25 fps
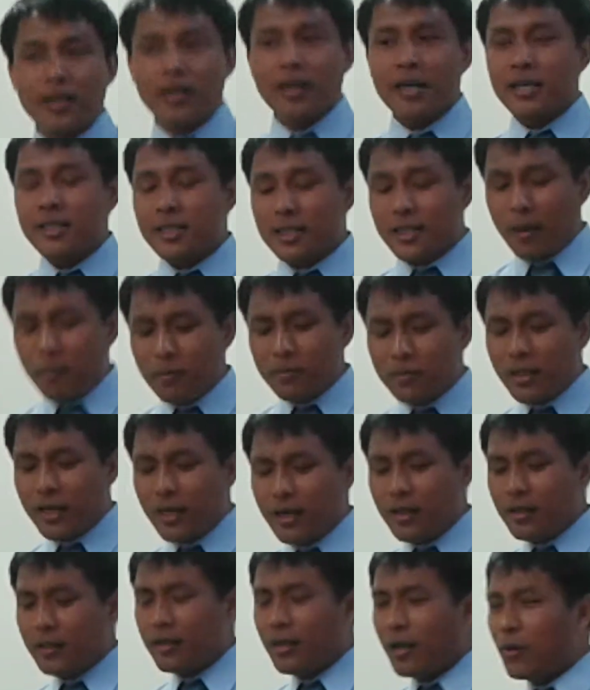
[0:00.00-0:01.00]
It's
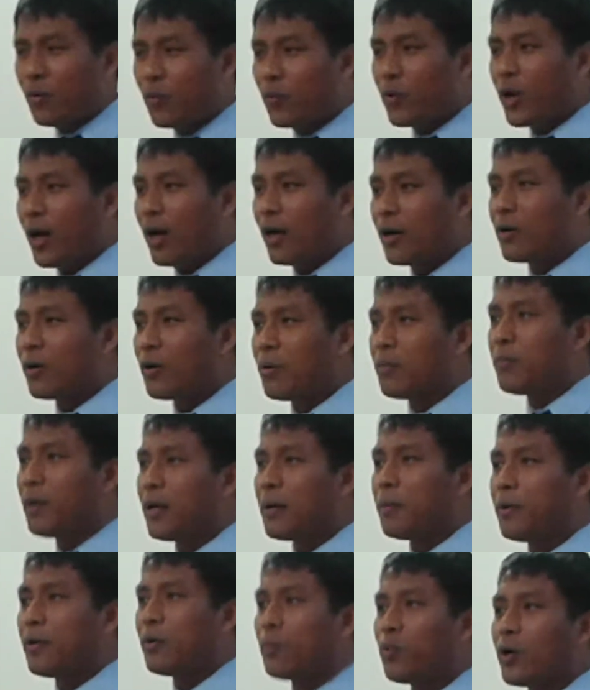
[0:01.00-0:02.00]
something that
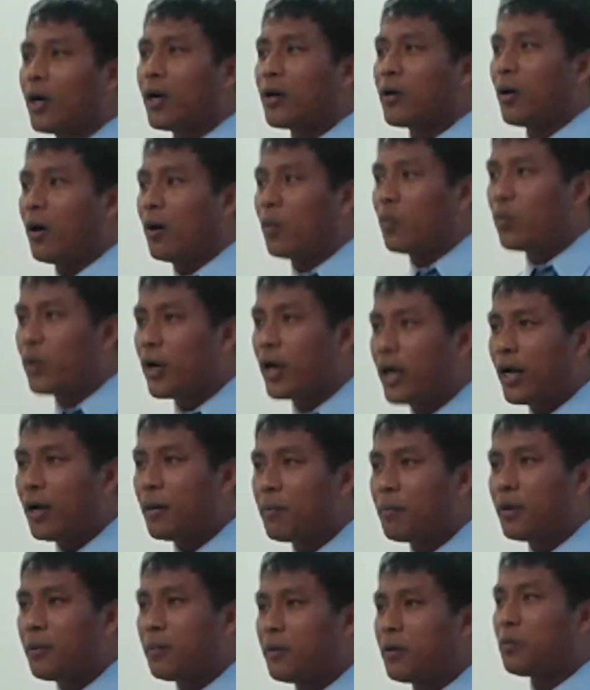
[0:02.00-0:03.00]
maybe we are not aware,
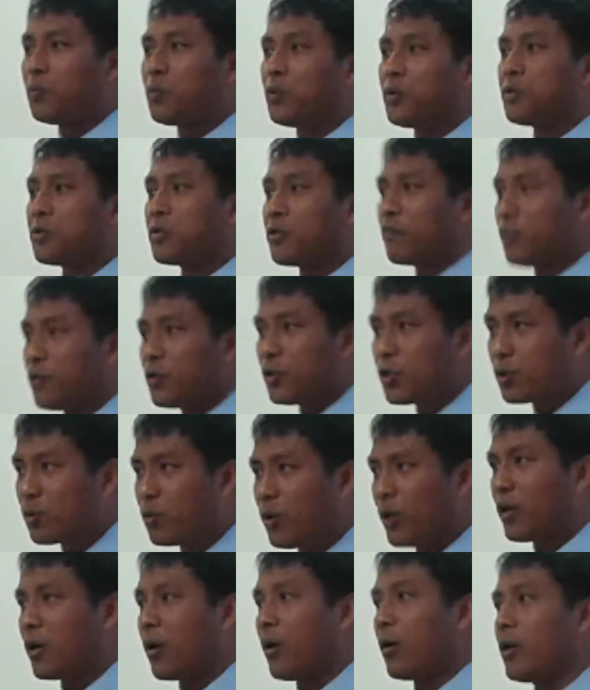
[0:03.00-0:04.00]
maybe we refuse
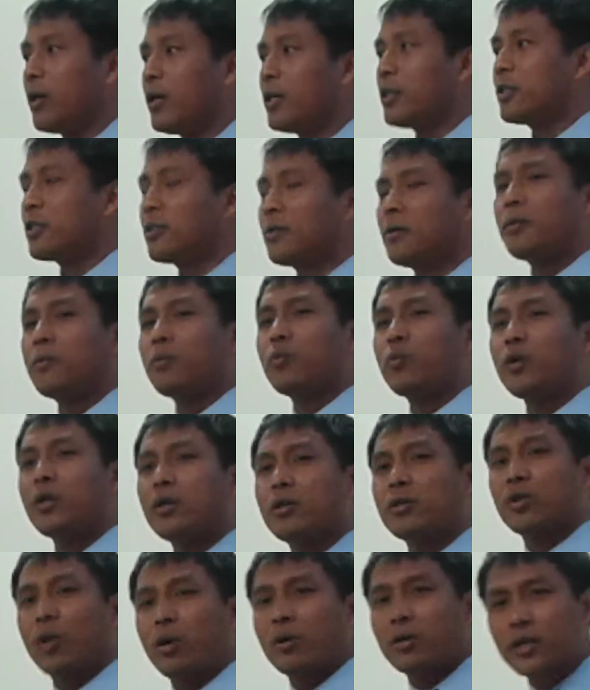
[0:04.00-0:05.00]
to acknowledge, and we
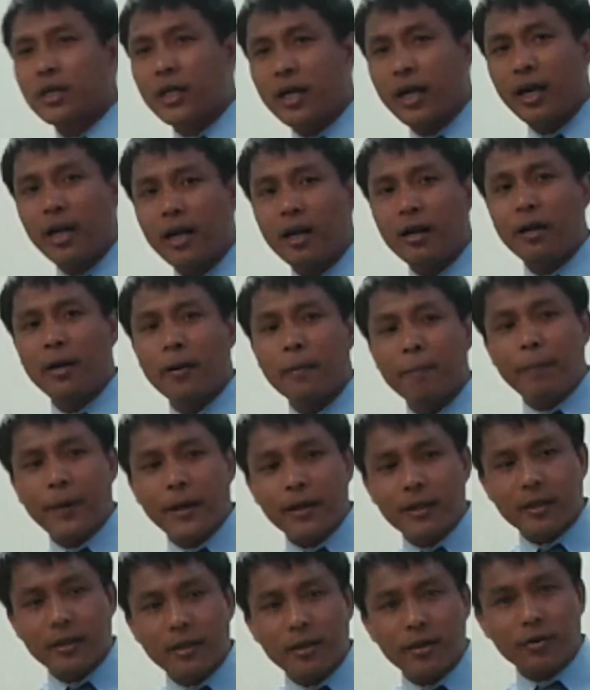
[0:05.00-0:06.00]
don't care,
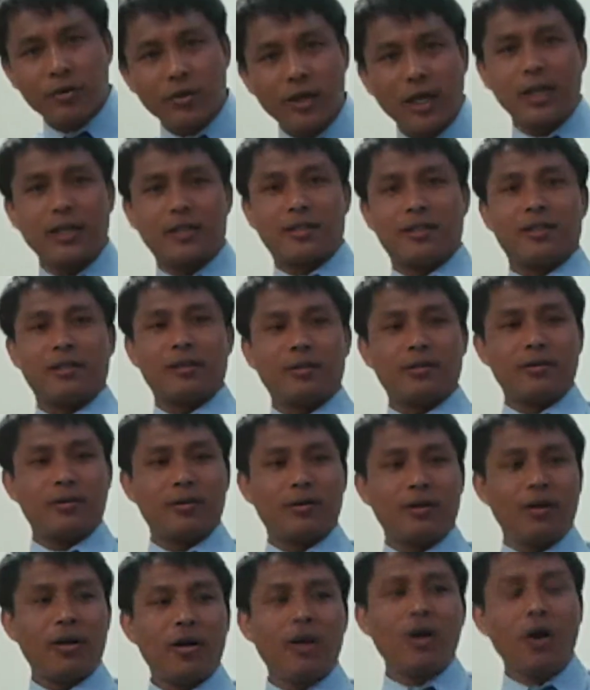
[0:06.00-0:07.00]
but reality,
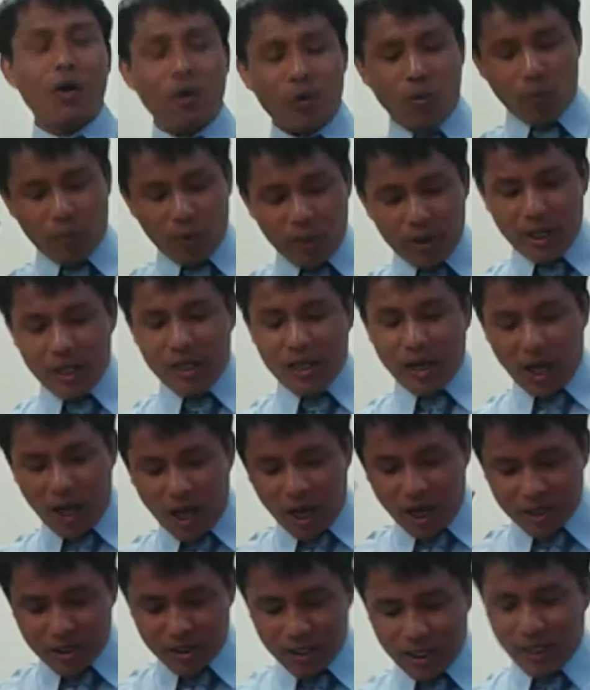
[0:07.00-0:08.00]
we
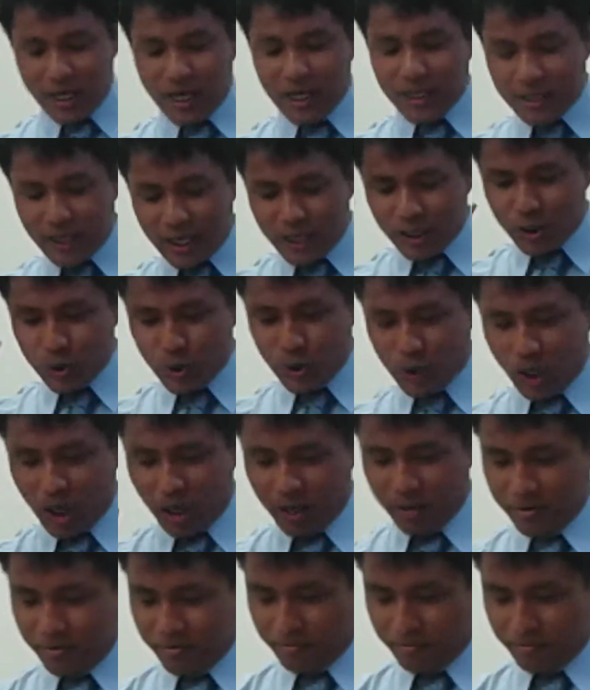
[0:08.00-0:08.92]
are related to God.